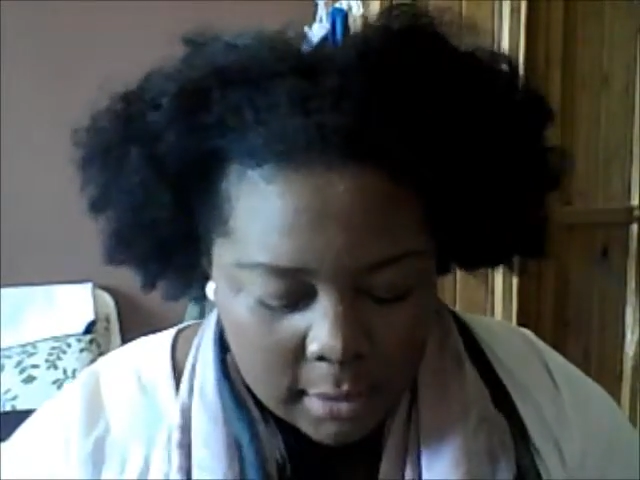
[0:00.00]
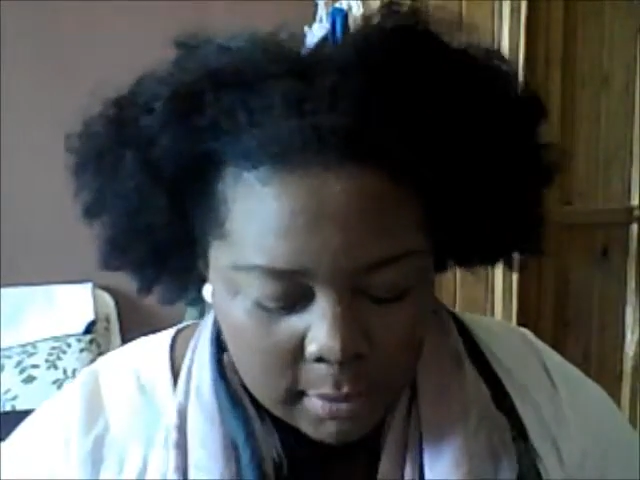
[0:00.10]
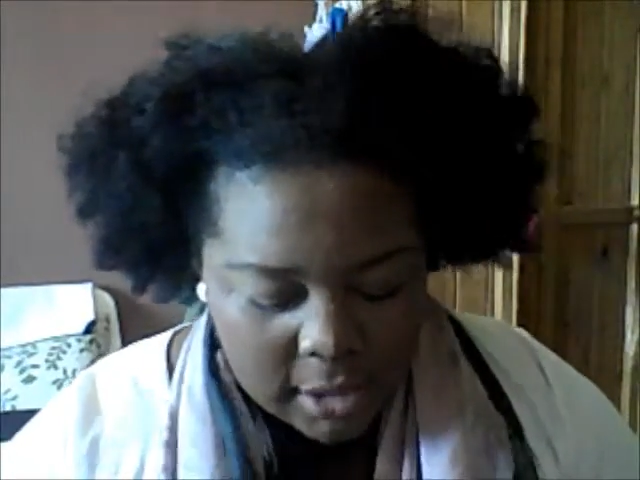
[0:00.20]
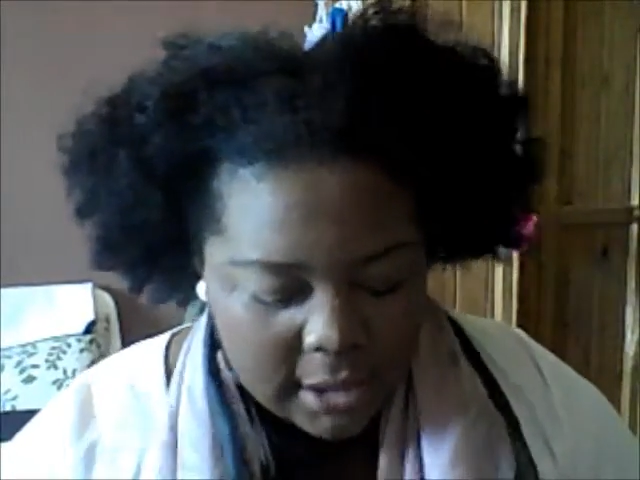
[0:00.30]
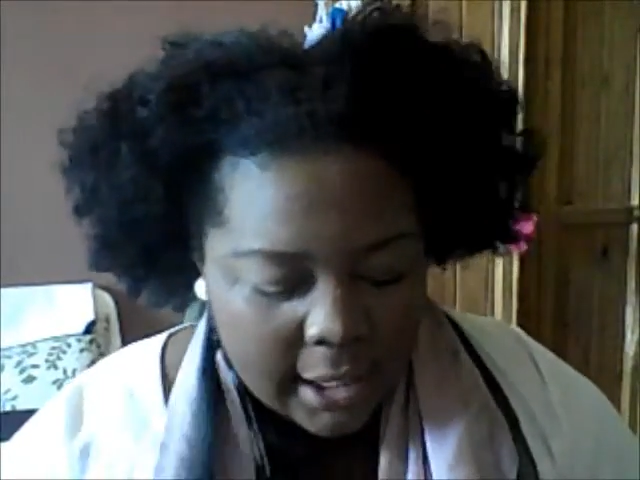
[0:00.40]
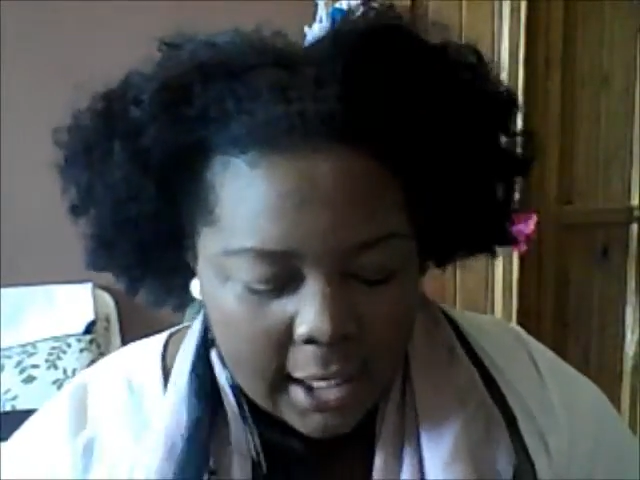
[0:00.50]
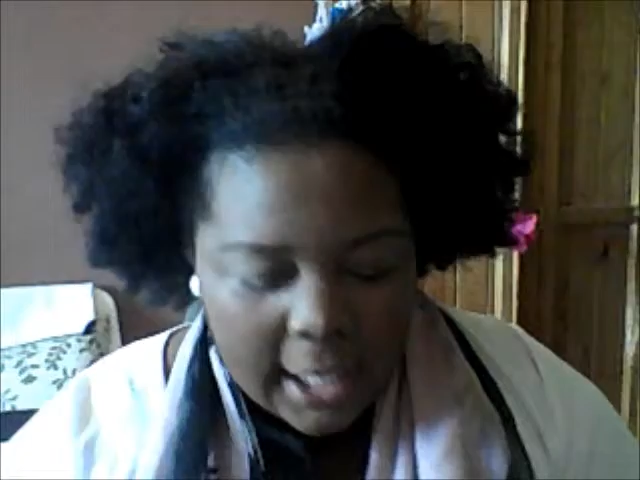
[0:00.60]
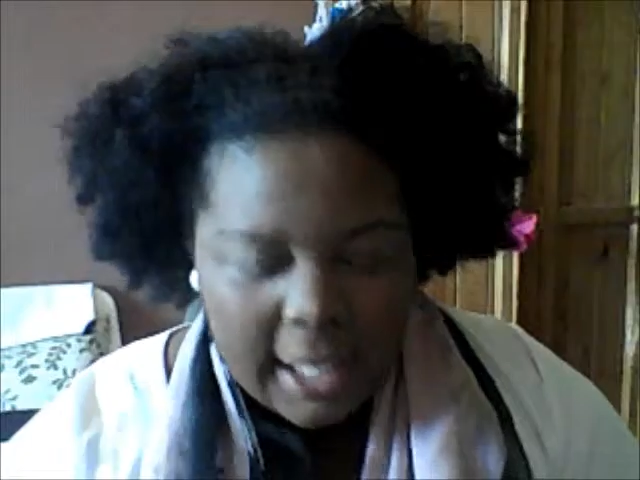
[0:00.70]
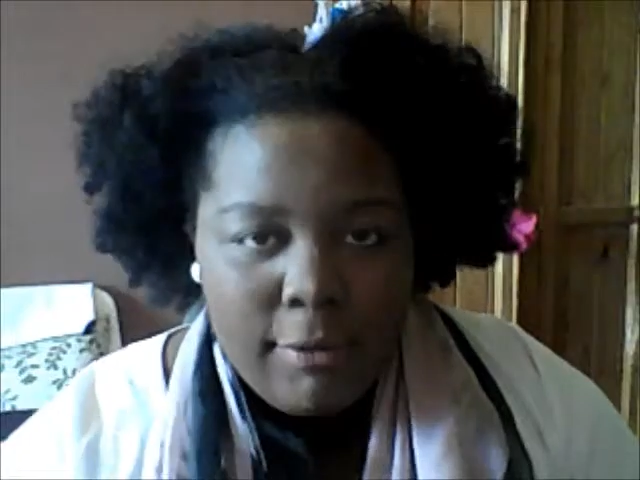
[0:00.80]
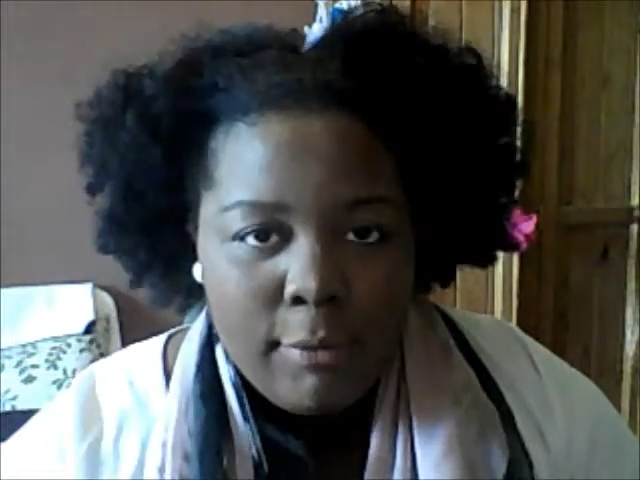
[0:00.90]
But yeah, I
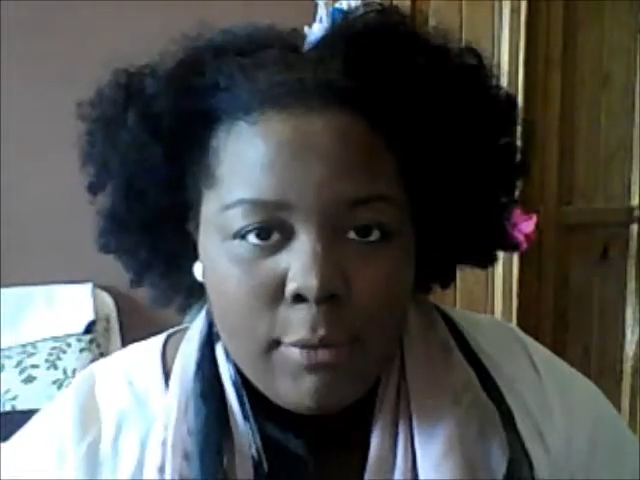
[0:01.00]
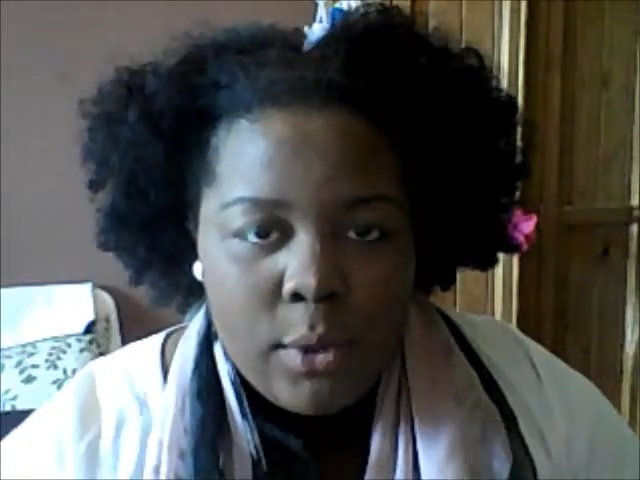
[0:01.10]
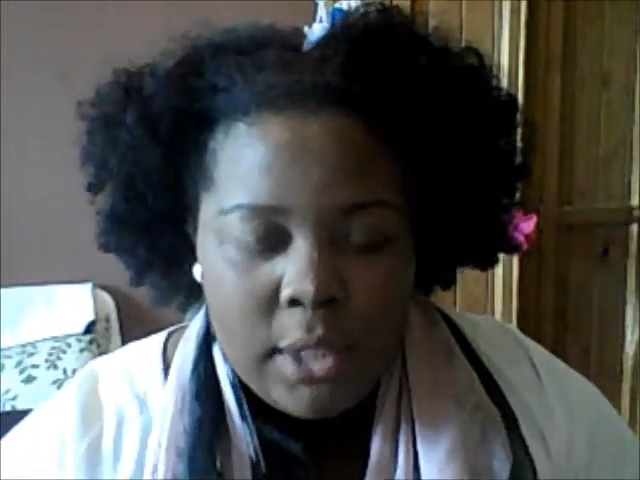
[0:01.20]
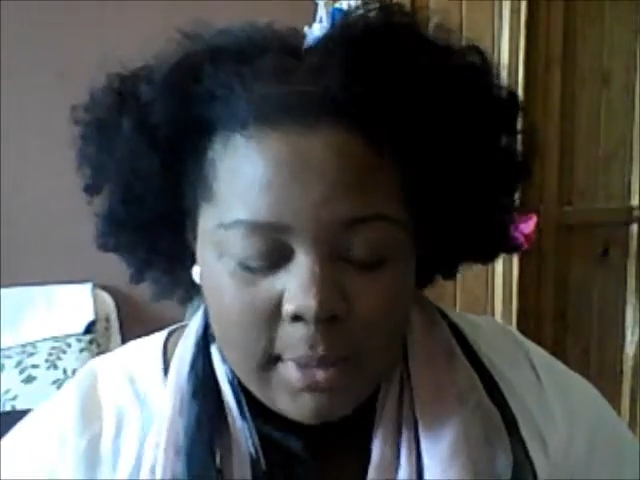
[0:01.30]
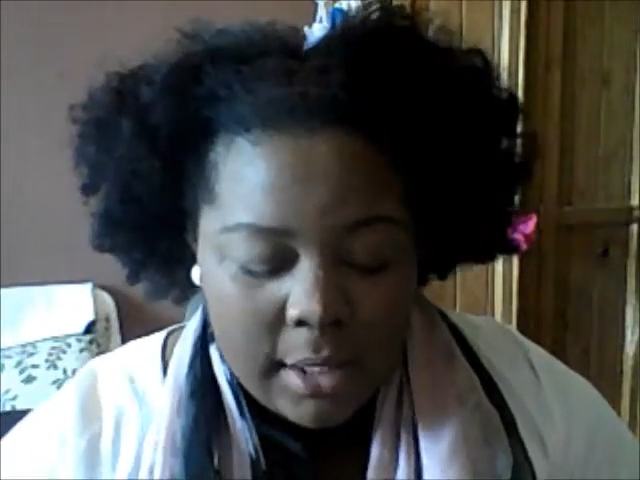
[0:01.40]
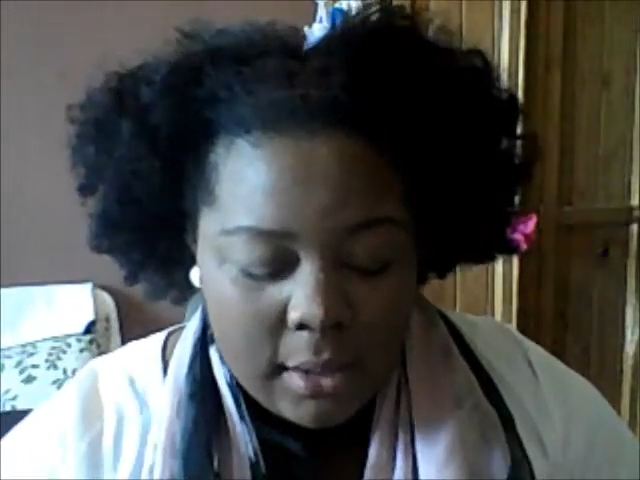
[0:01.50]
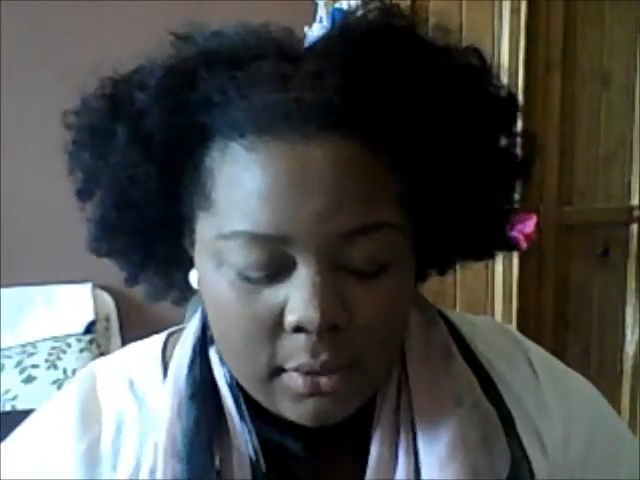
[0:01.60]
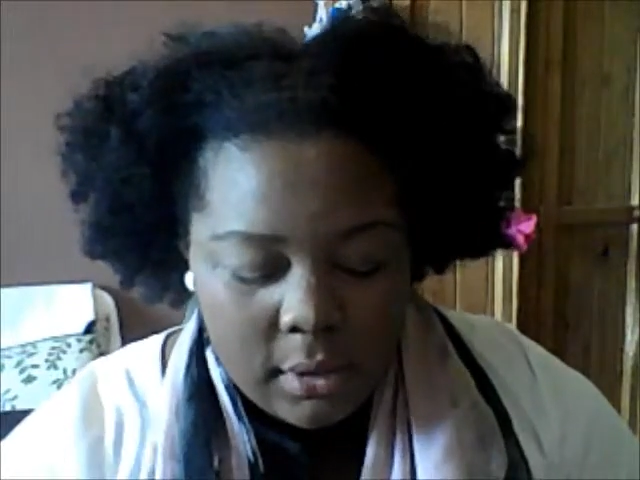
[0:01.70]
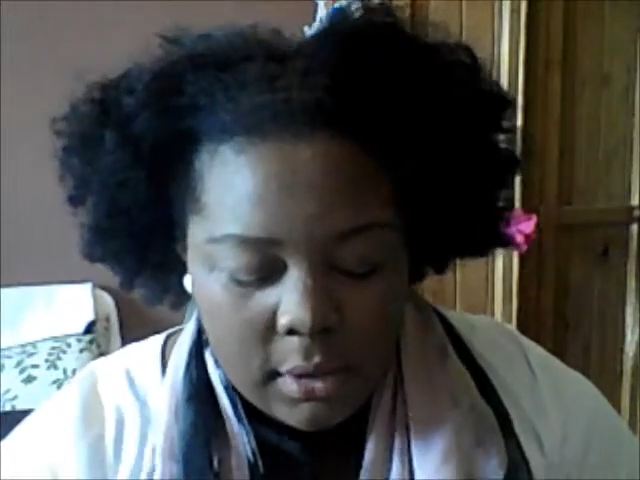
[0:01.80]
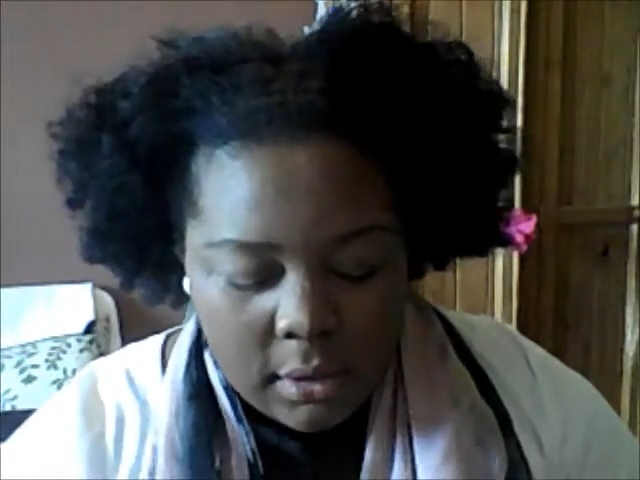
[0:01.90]
gave him
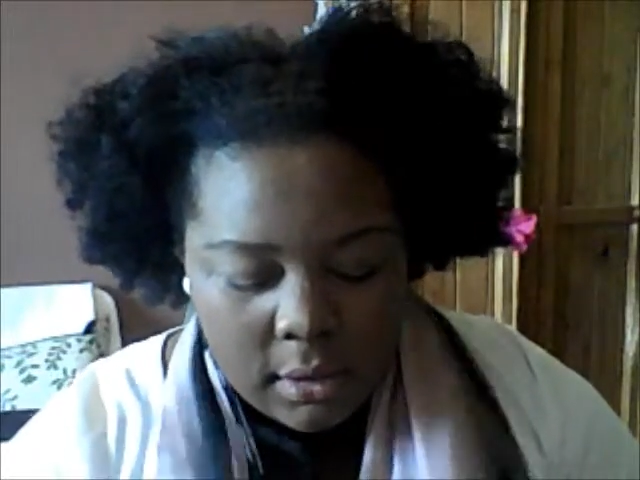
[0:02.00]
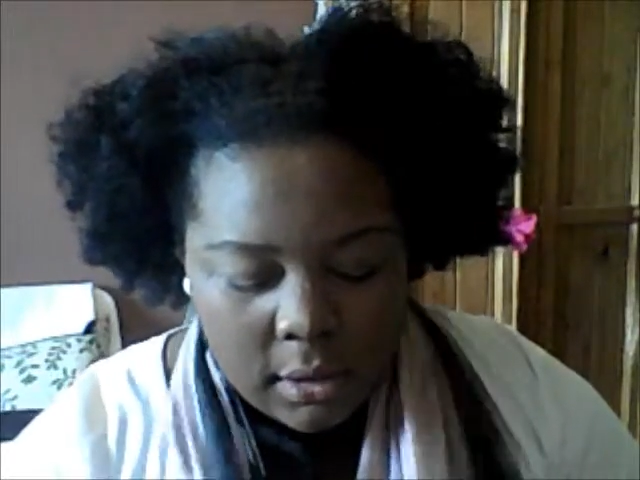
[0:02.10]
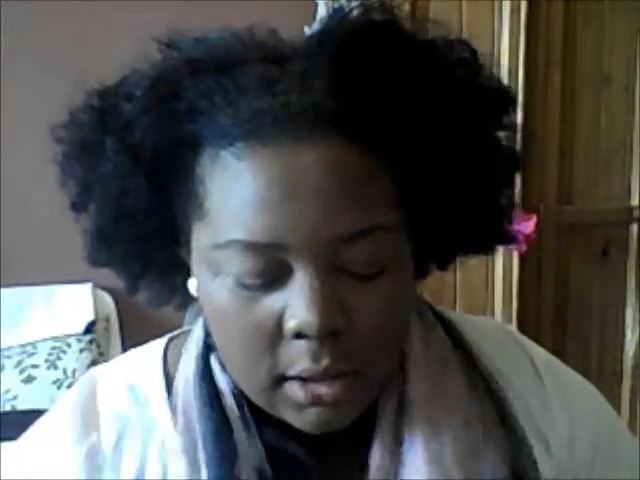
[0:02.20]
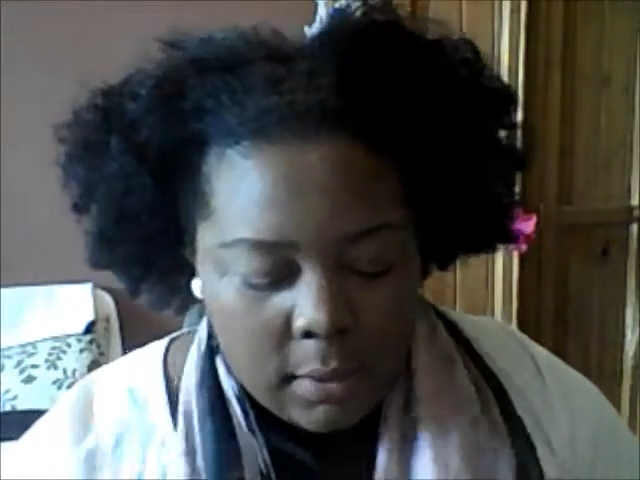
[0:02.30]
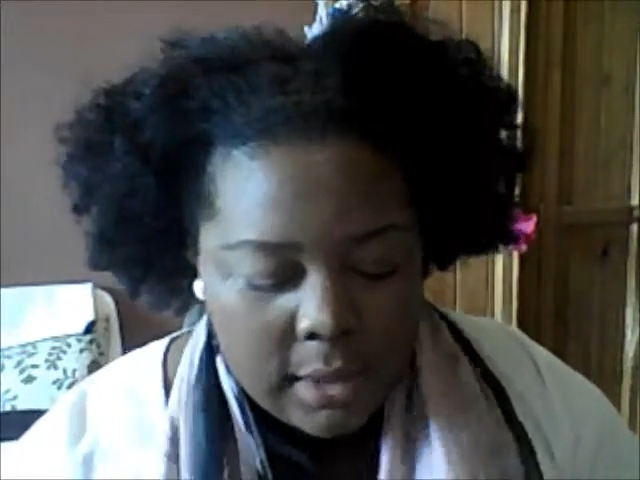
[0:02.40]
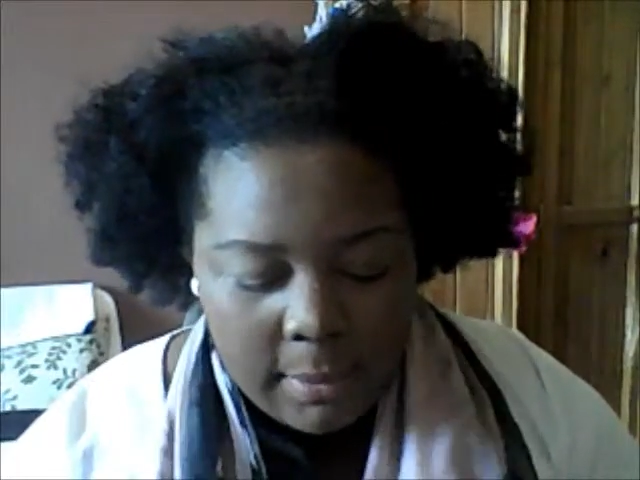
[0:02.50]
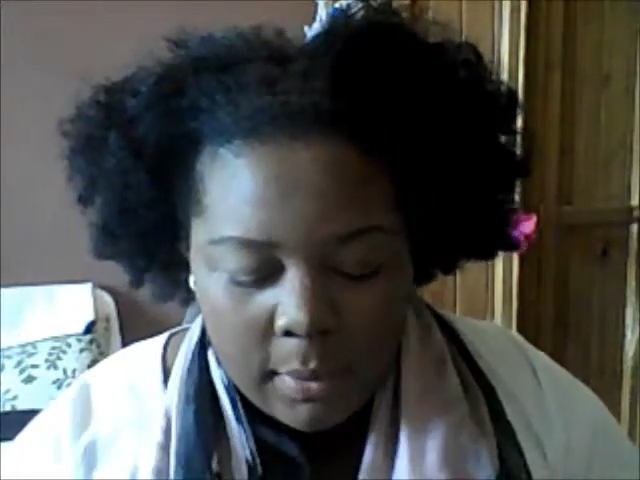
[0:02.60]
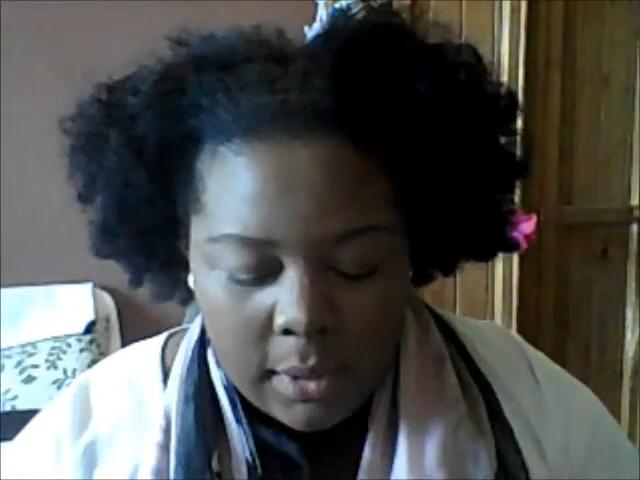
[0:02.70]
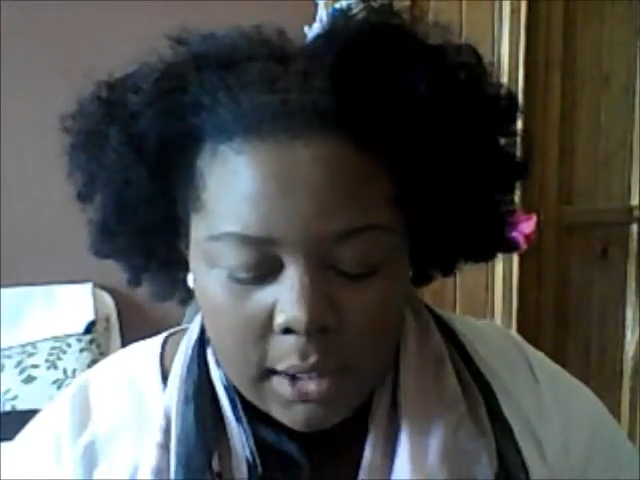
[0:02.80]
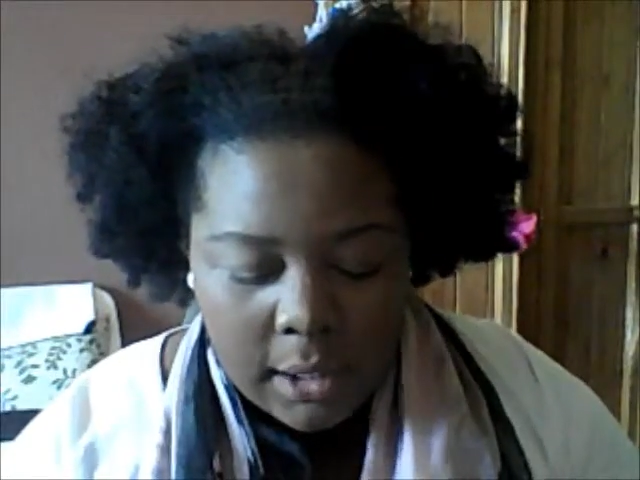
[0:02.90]
£40. And he was happy
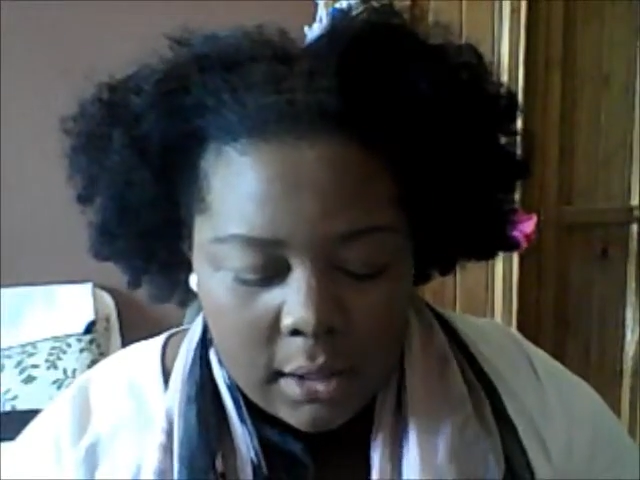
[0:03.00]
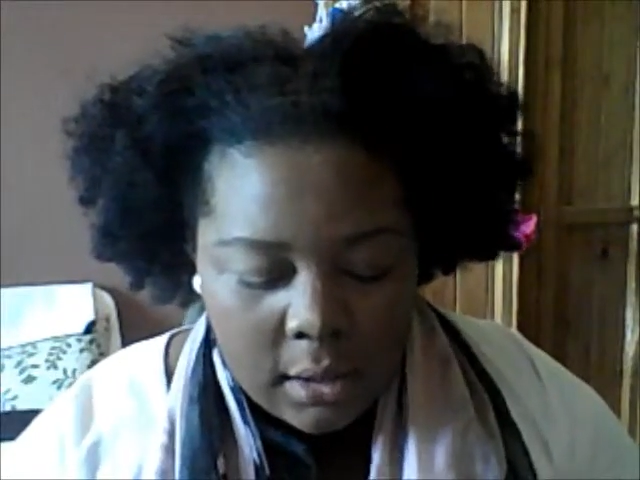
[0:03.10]
with that.